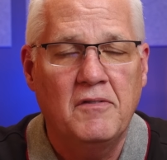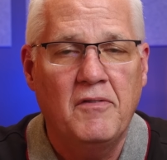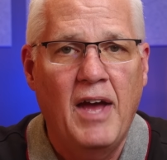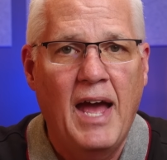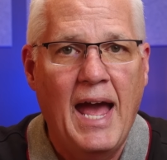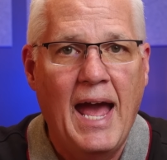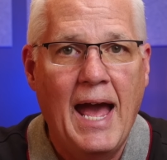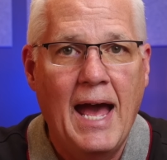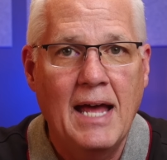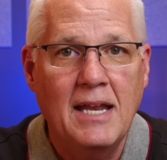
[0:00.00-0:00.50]
have
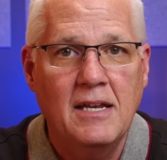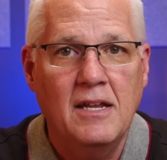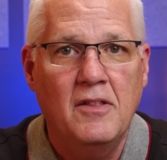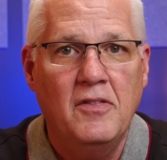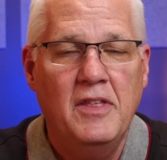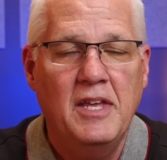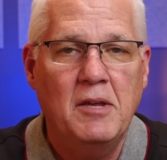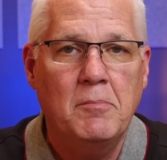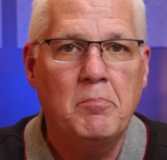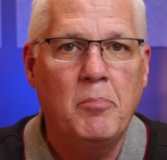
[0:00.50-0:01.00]
had
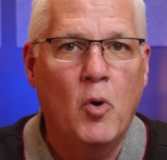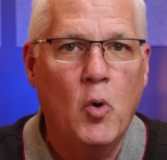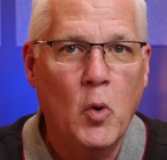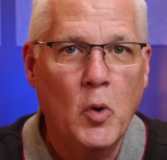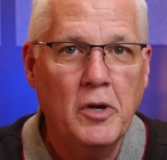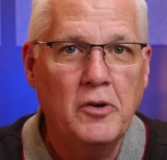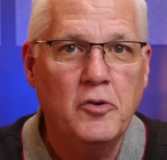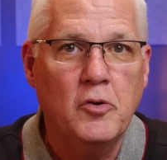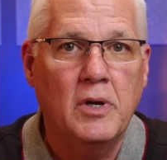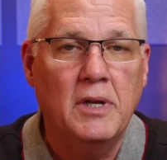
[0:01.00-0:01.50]
the
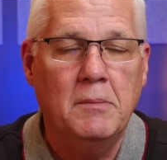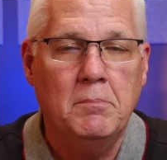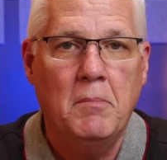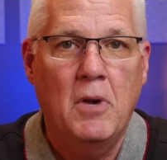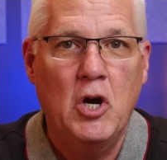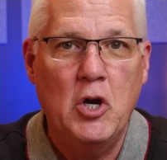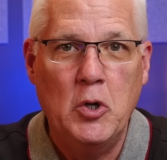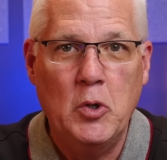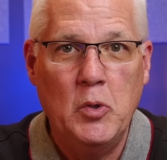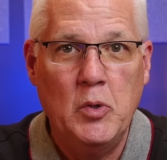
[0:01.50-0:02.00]
portrait
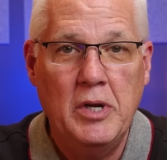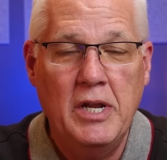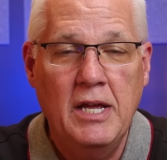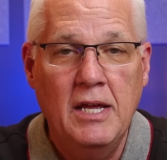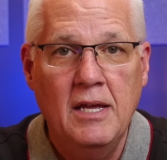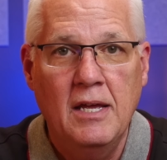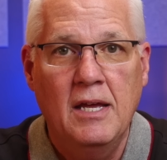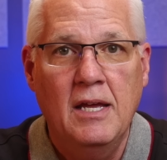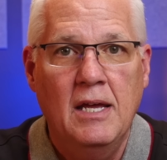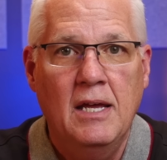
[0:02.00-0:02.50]
mode
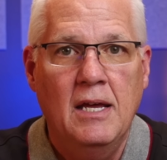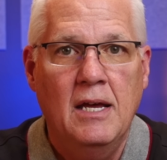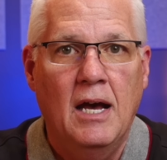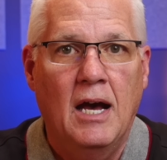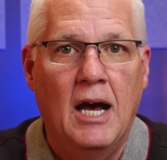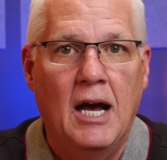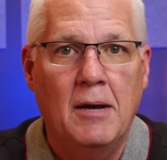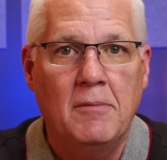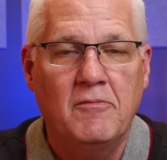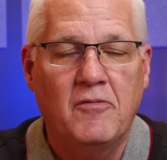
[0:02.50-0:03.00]

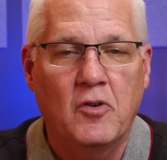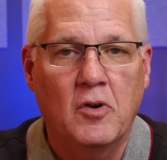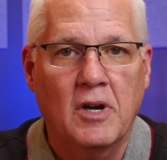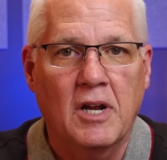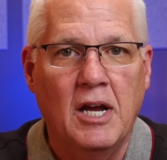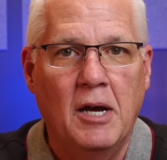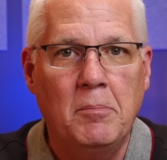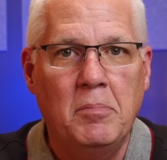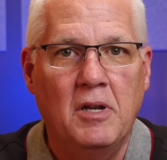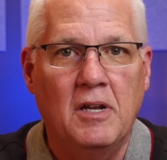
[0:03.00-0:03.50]
um, for a
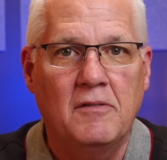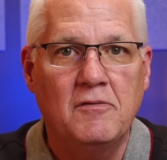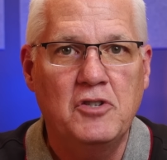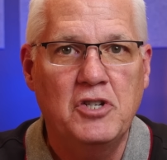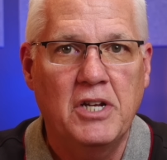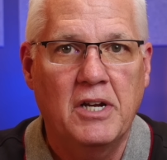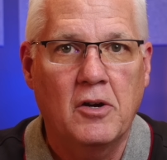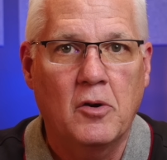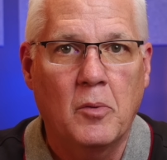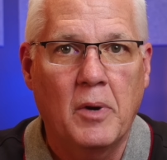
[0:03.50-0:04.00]
couple of
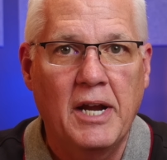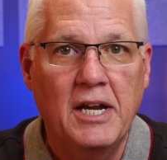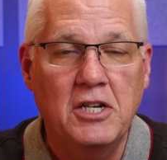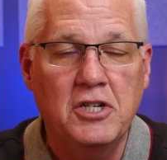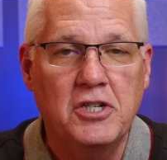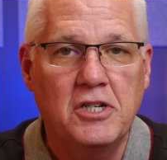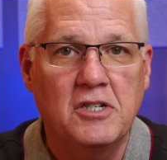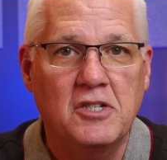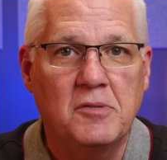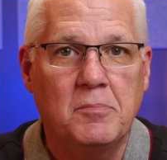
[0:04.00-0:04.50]

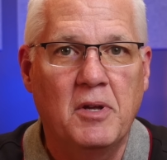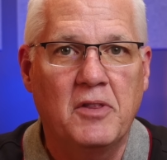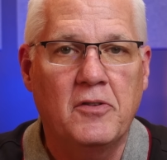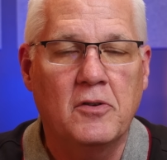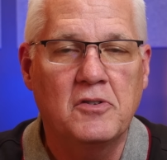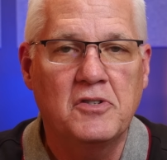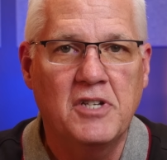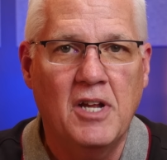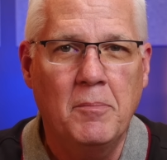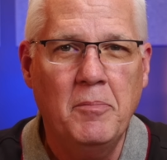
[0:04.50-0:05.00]
generations, but
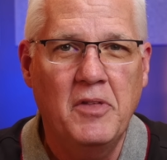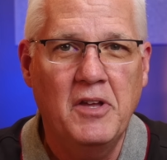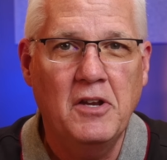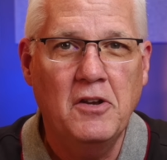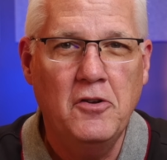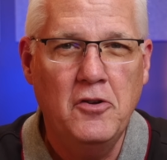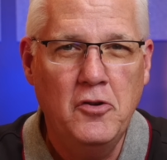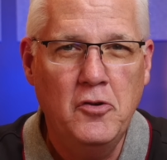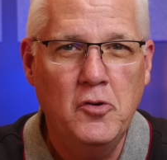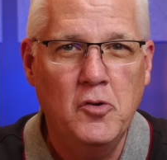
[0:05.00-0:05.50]
there's
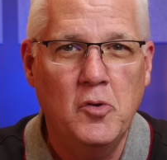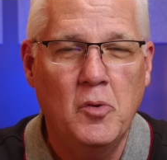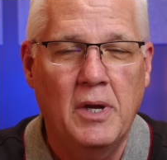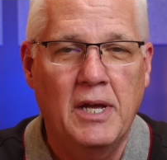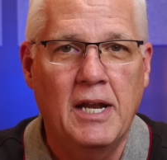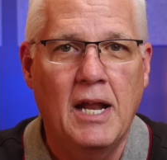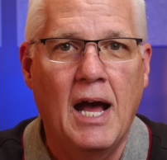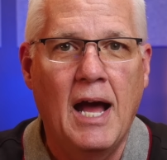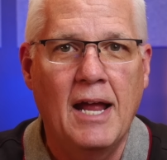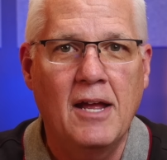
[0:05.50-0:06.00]
something new
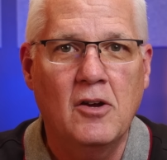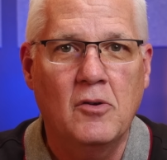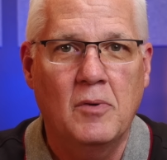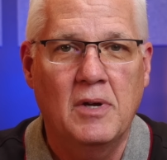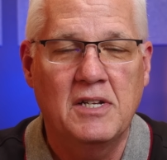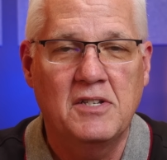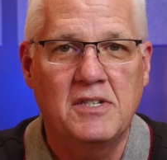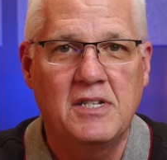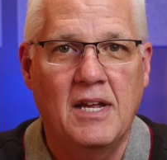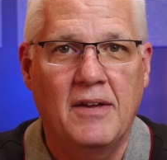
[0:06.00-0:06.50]
in i O
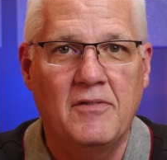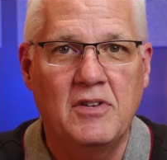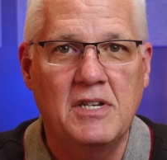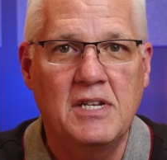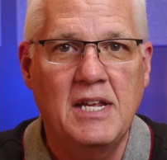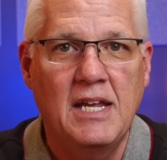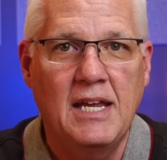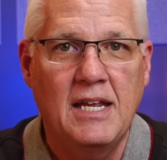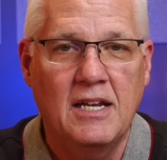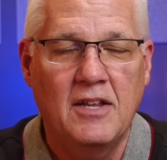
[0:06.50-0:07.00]
S
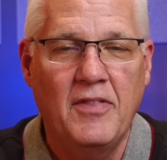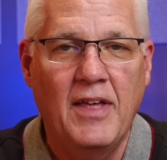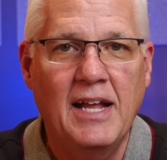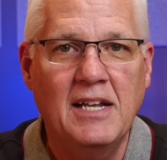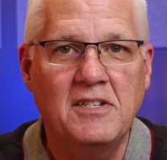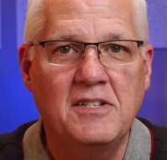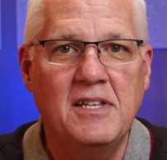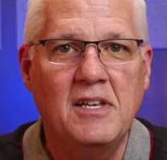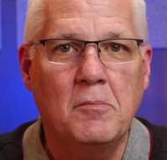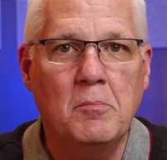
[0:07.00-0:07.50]
seventeen, and
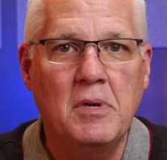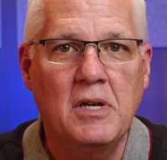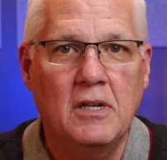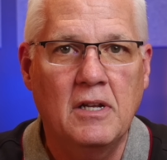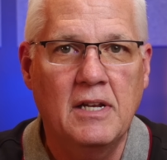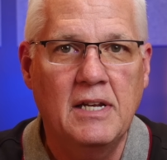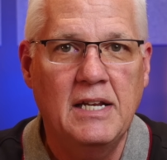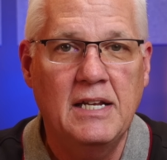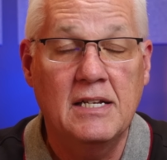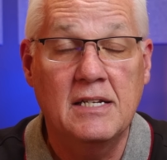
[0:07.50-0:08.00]
that's the
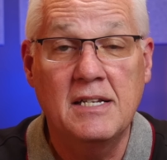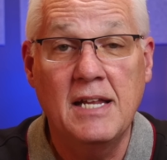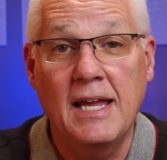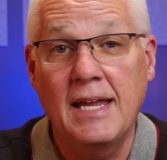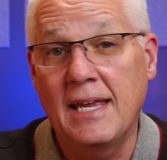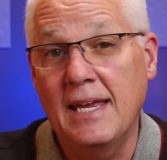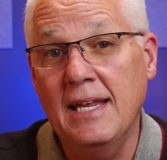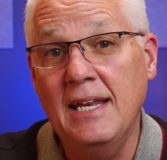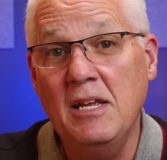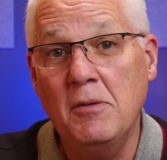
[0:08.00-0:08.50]
ability to
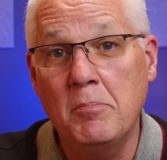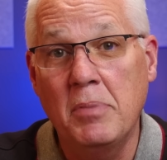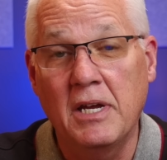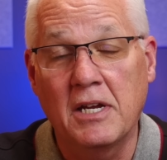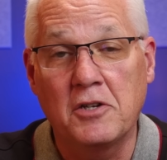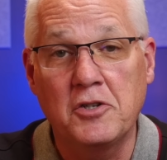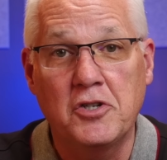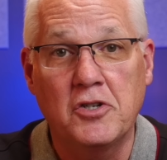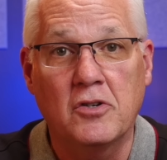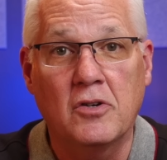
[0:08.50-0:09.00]
take any
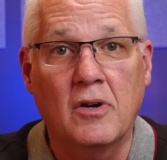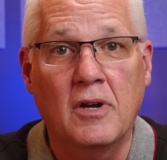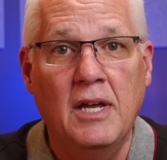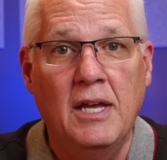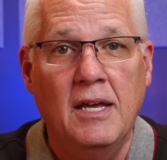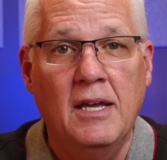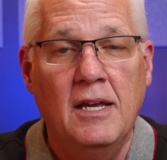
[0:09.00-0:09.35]
picture